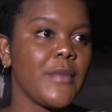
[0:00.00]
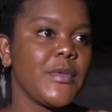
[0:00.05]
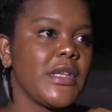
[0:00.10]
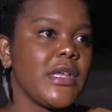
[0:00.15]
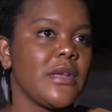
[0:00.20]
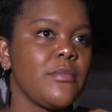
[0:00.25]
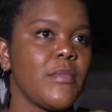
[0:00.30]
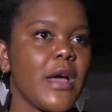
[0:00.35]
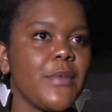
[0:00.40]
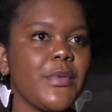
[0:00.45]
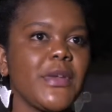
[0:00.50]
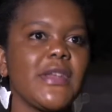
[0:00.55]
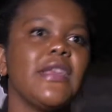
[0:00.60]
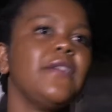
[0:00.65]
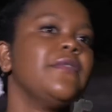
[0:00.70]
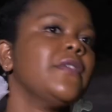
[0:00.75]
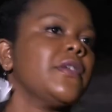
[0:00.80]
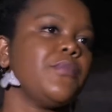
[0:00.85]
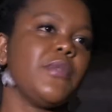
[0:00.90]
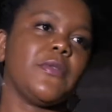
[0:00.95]
I mean, in my
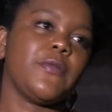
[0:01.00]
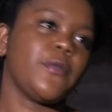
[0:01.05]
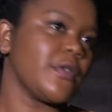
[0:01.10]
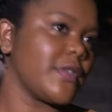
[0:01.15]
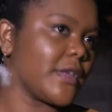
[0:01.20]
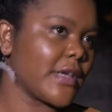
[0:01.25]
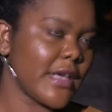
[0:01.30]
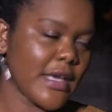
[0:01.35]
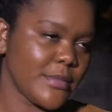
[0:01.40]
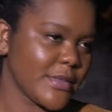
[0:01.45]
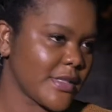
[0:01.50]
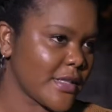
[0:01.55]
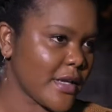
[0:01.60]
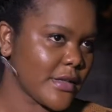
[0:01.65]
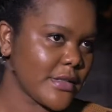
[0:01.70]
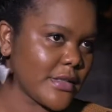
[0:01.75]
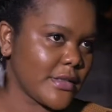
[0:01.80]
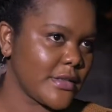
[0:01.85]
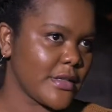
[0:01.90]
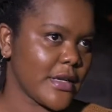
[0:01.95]
opinion, even before the game
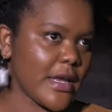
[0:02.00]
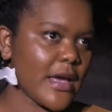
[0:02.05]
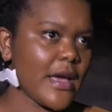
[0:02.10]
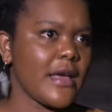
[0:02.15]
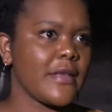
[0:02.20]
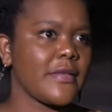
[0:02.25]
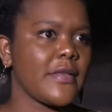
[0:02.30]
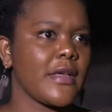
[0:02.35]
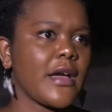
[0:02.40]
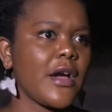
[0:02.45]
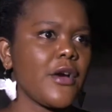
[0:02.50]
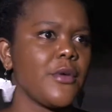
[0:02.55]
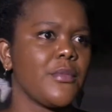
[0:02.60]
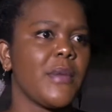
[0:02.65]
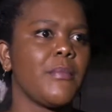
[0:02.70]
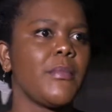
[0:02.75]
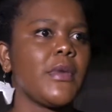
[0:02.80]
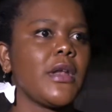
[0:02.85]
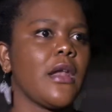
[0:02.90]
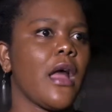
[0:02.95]
started, and I think I
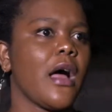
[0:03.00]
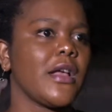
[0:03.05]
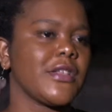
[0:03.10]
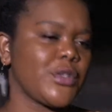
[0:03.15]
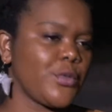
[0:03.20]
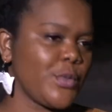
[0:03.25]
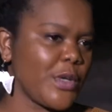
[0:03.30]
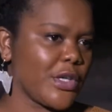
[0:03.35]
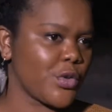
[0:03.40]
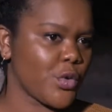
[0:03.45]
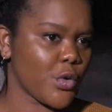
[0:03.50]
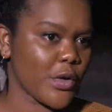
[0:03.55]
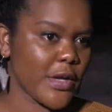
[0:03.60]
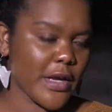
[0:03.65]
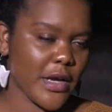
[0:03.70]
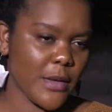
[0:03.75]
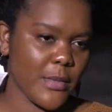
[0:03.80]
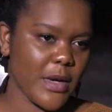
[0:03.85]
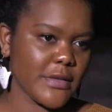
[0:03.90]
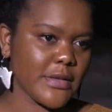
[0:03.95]
remember last week
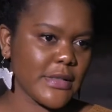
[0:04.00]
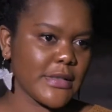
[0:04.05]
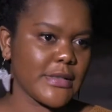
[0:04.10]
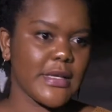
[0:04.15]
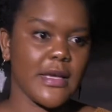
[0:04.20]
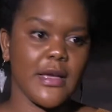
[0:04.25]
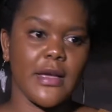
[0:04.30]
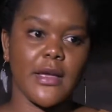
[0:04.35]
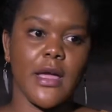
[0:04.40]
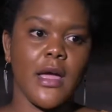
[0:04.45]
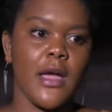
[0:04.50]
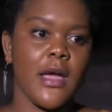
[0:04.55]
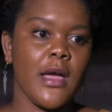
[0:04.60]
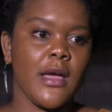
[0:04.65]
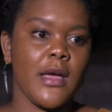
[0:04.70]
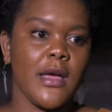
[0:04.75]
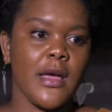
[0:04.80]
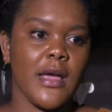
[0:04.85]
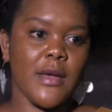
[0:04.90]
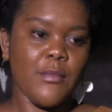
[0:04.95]
talking about this, saying
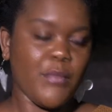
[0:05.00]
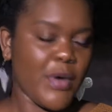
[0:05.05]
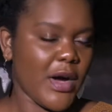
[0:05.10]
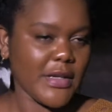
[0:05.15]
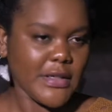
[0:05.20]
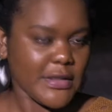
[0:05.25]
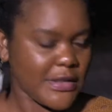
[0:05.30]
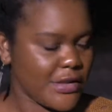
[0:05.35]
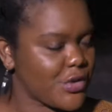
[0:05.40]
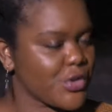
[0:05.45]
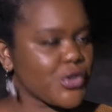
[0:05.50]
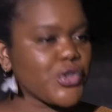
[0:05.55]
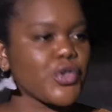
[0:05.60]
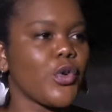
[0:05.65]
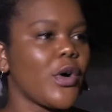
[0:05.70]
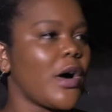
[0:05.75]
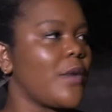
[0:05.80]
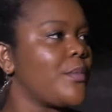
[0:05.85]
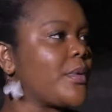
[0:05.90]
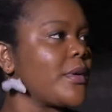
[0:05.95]
Impala need to
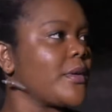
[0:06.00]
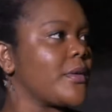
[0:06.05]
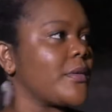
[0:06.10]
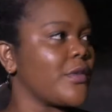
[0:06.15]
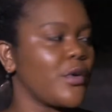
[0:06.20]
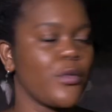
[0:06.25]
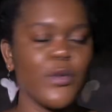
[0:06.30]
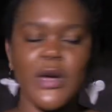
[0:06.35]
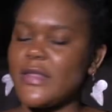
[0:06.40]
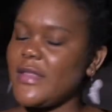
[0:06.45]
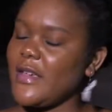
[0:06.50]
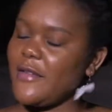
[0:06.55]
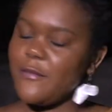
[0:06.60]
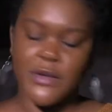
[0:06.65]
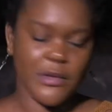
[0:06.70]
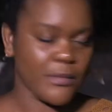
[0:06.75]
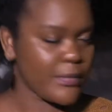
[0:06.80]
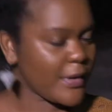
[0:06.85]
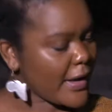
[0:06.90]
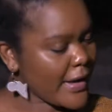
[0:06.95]
show up. The way
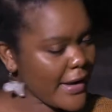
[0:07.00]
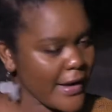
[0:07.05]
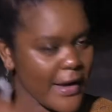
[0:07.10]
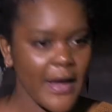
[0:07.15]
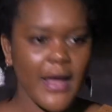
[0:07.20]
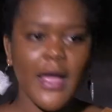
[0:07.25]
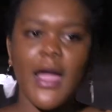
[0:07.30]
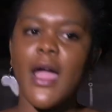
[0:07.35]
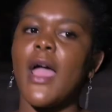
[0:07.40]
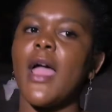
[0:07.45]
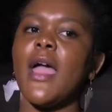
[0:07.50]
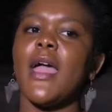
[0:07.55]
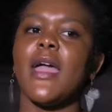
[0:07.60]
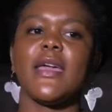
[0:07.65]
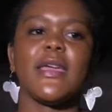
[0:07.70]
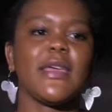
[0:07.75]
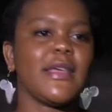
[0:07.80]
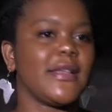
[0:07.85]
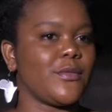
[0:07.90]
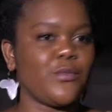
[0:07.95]
they've been playing,
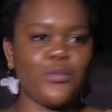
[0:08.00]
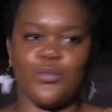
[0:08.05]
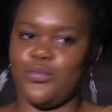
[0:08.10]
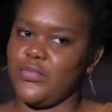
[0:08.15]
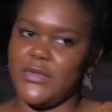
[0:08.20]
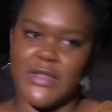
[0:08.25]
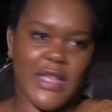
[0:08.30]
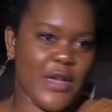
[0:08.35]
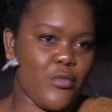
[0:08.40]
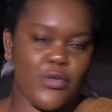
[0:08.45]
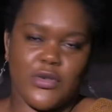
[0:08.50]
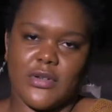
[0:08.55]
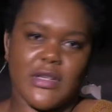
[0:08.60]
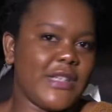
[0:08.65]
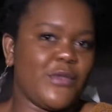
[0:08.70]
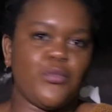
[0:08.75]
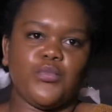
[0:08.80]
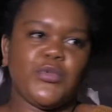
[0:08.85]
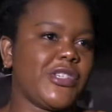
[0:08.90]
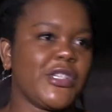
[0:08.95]

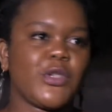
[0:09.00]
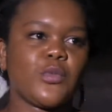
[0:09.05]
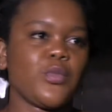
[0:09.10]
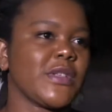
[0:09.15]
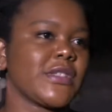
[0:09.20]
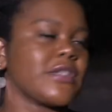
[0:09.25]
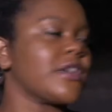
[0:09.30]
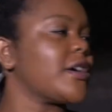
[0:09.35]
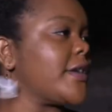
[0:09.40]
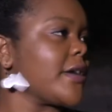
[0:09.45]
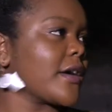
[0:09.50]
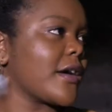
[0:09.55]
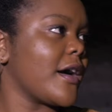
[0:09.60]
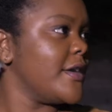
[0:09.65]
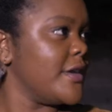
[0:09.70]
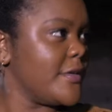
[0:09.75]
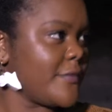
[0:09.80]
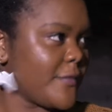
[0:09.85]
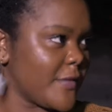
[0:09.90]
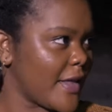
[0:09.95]
it just wasn't going to
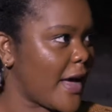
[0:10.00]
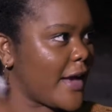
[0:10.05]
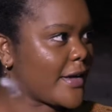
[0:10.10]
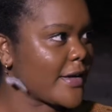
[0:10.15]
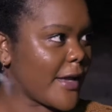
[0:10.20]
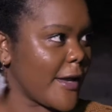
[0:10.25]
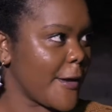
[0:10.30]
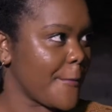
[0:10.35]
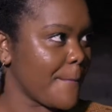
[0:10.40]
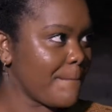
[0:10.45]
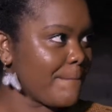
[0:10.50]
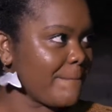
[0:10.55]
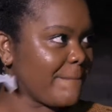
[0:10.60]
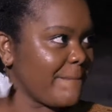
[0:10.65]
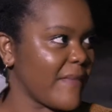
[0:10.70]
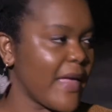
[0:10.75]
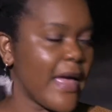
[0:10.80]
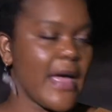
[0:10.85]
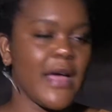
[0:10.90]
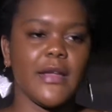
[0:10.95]
cut it for that game.
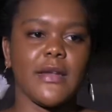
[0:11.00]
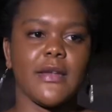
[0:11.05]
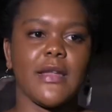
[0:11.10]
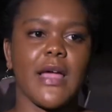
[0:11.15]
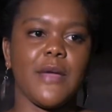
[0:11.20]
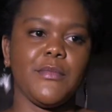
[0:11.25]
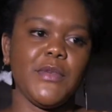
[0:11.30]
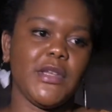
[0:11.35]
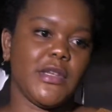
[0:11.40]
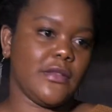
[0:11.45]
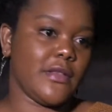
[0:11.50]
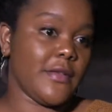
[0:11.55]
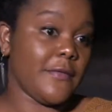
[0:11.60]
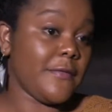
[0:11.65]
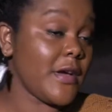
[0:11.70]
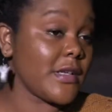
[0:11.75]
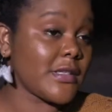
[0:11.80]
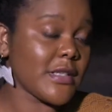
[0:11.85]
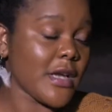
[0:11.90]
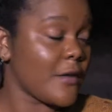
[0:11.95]
And I mean, in the
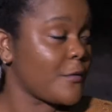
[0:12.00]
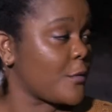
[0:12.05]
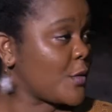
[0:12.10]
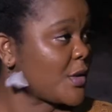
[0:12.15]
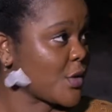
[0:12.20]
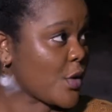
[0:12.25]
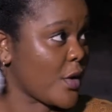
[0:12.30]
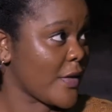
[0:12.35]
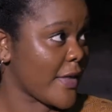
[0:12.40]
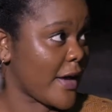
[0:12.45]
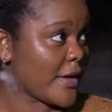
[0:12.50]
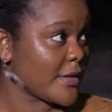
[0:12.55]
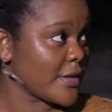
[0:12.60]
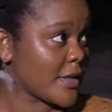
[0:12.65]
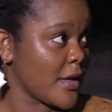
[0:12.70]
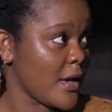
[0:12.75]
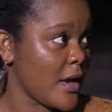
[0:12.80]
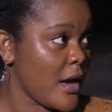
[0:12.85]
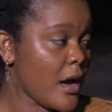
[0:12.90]
first half, we saw that.